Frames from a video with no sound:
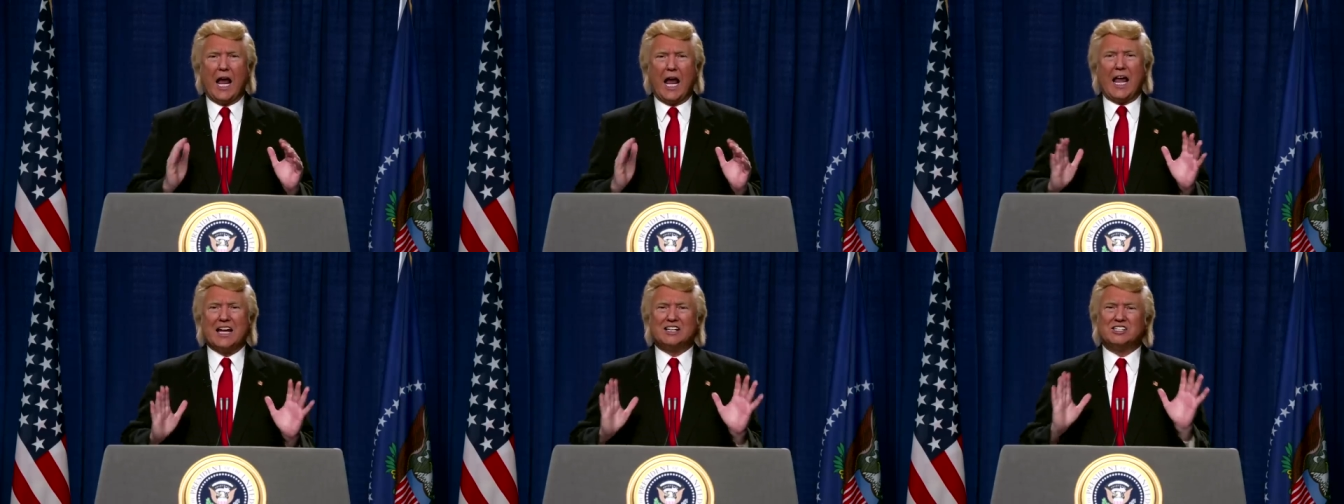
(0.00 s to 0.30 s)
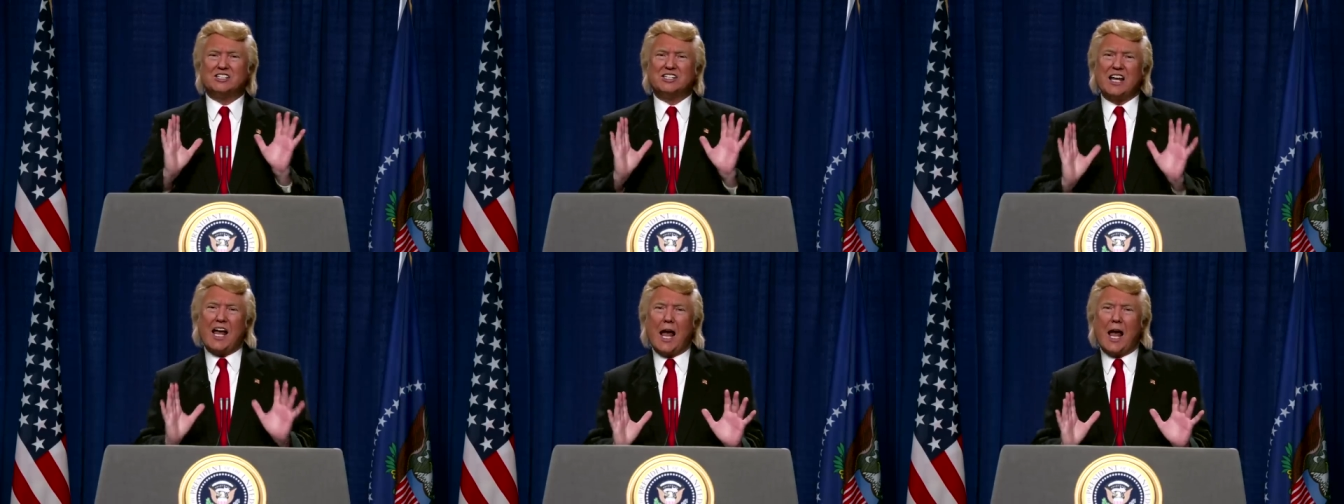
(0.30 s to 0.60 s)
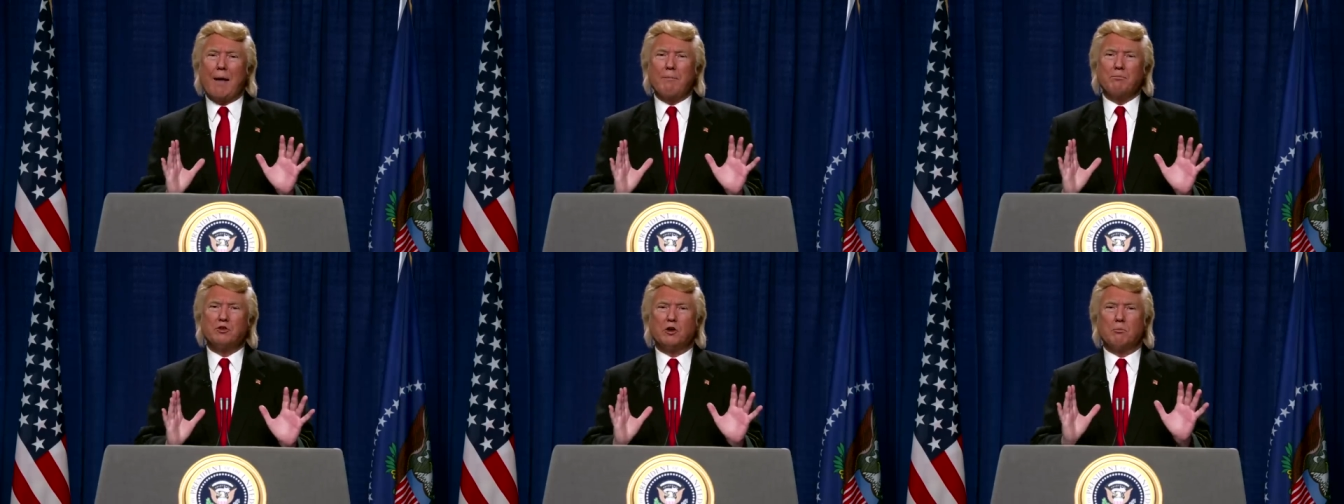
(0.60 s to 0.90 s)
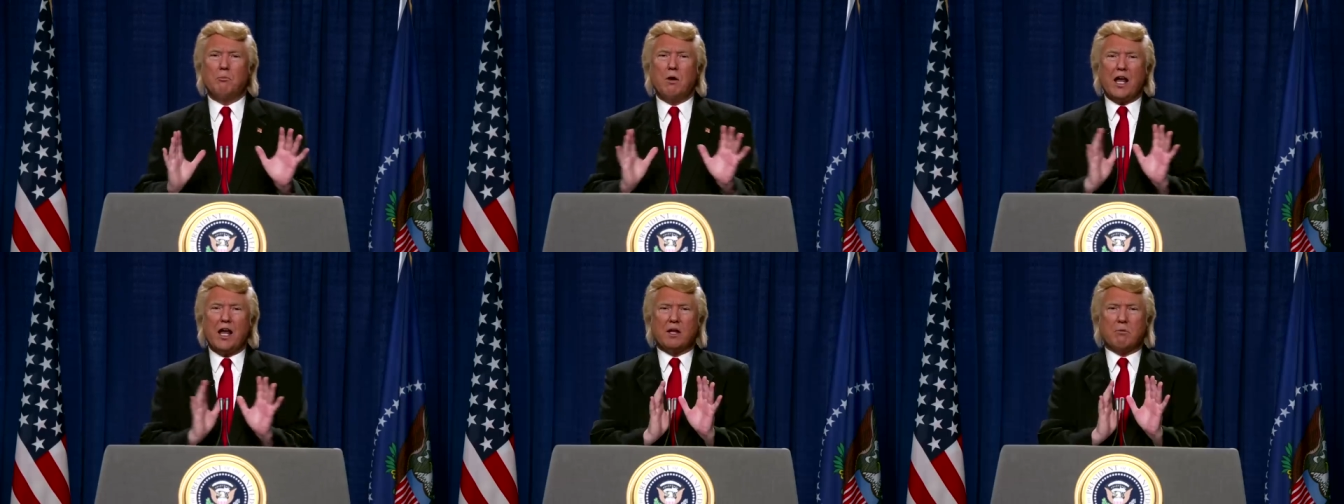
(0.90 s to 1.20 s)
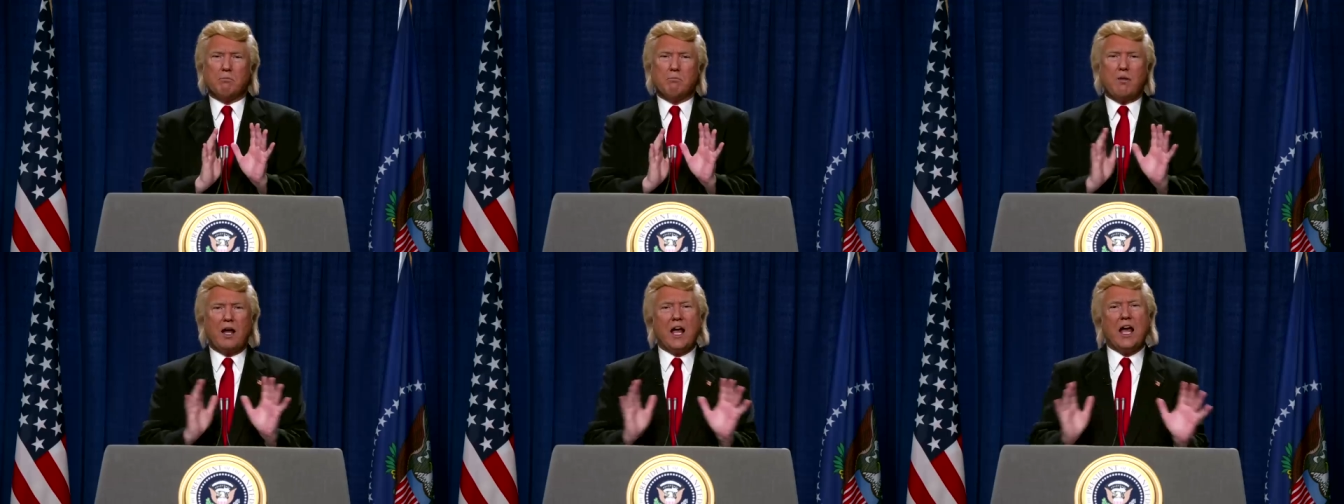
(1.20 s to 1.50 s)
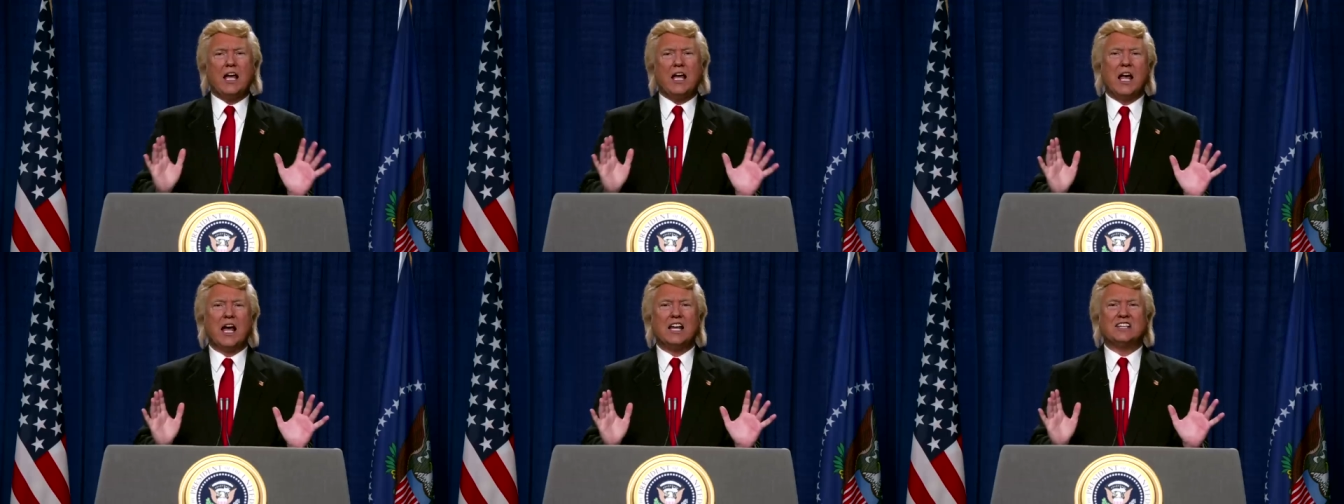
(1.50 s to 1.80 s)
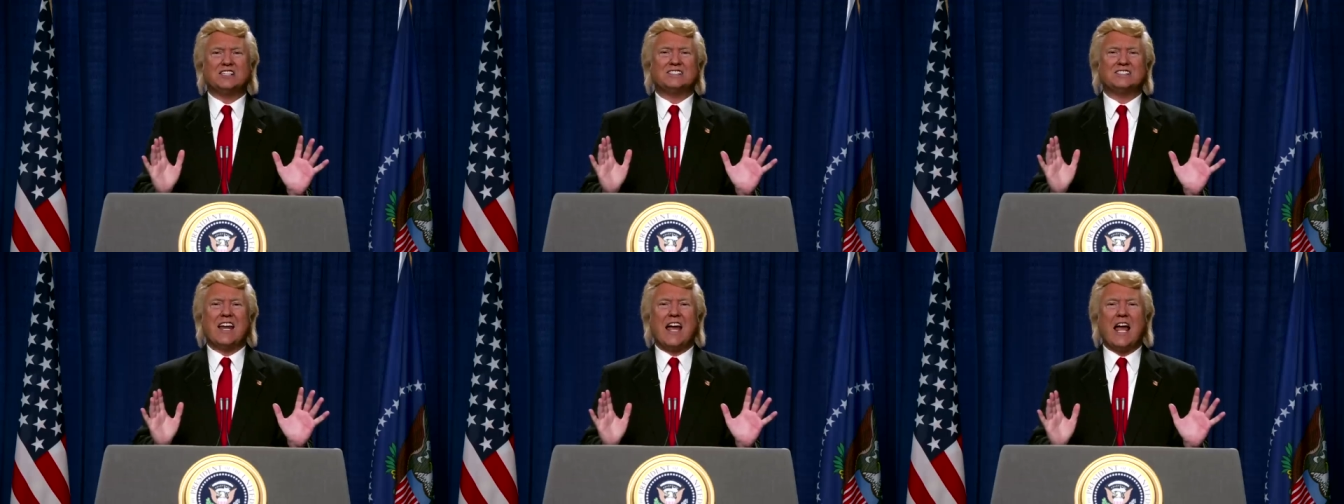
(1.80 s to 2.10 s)
it's time to make MAGA
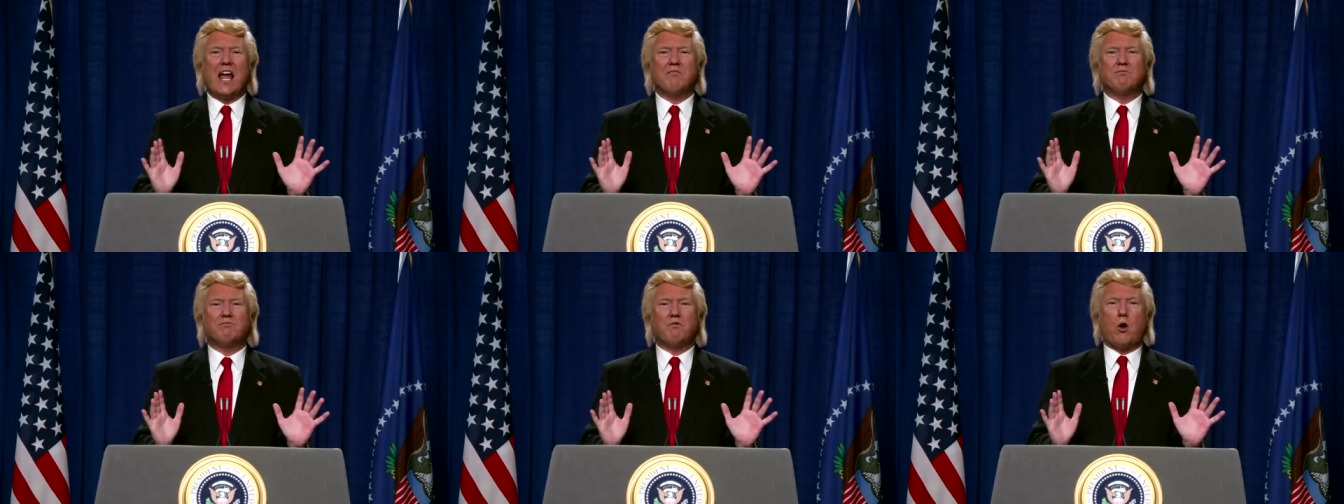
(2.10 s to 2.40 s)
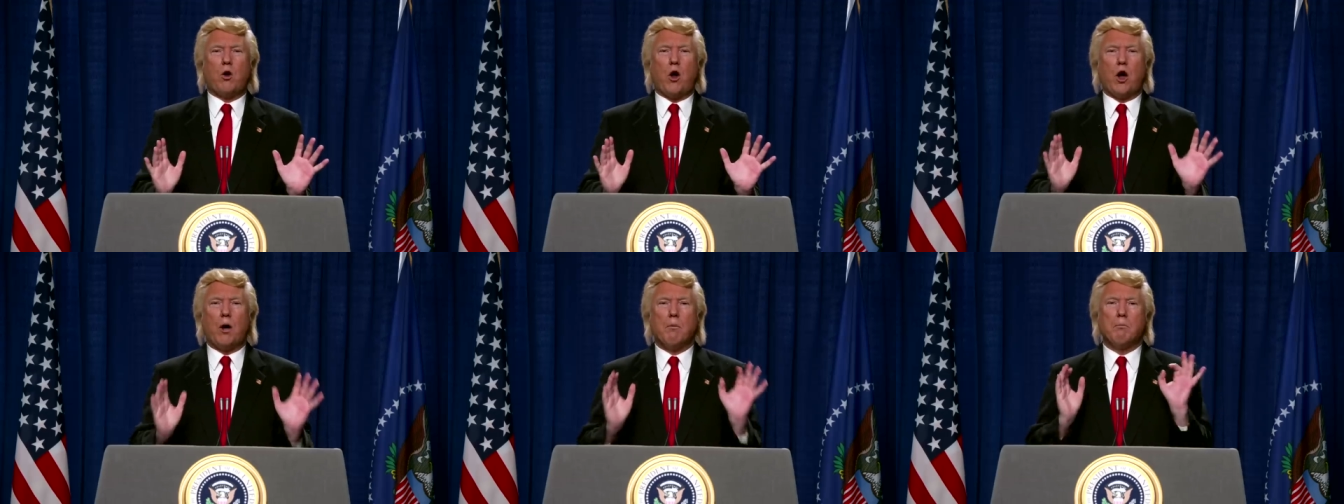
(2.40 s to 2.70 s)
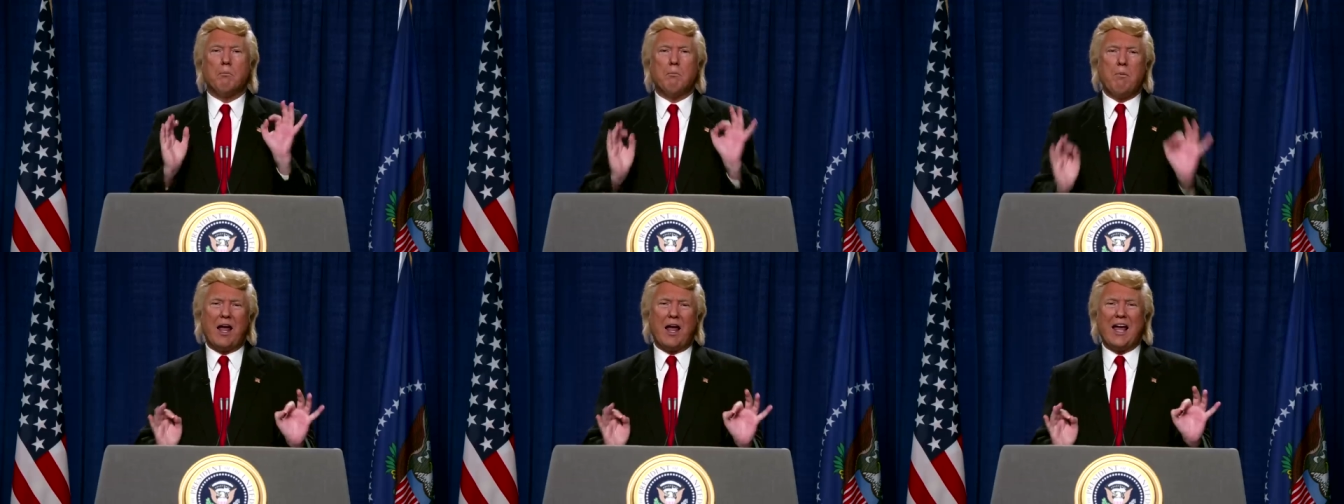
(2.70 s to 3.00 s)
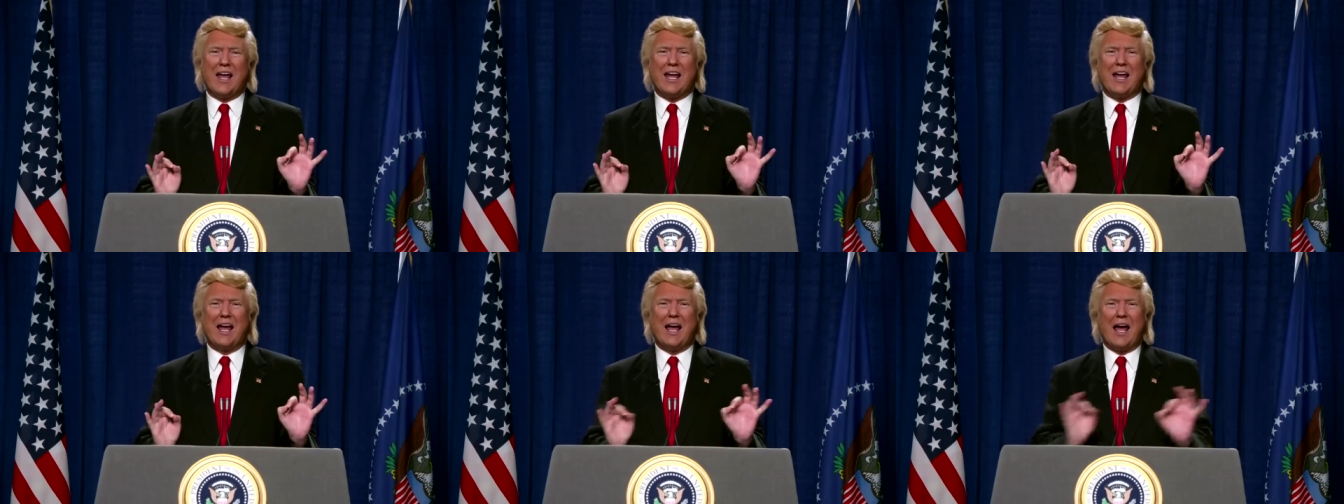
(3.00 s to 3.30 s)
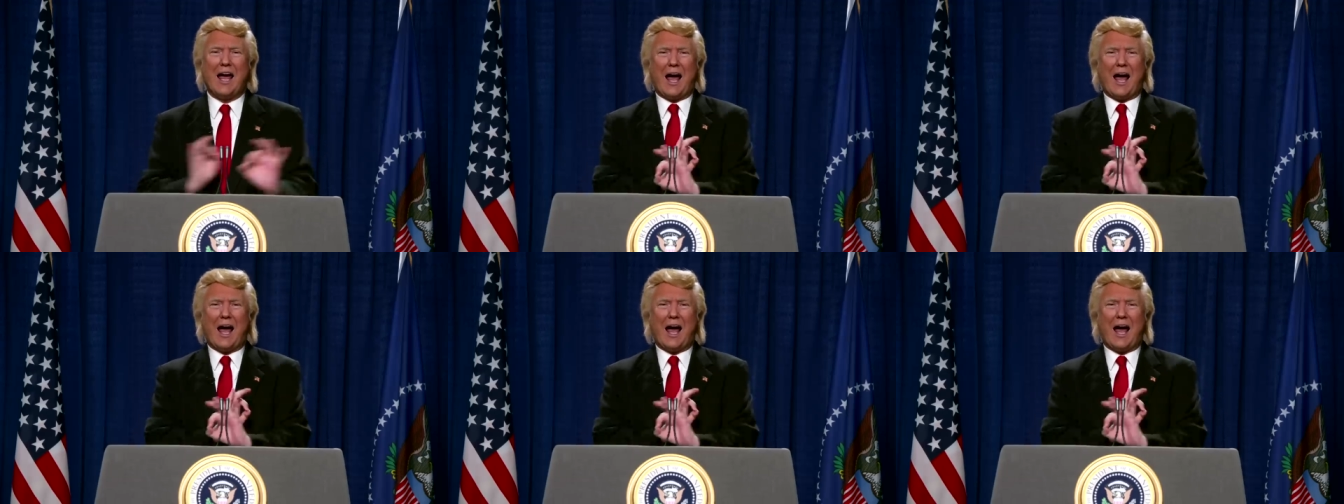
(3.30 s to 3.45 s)
stand for Make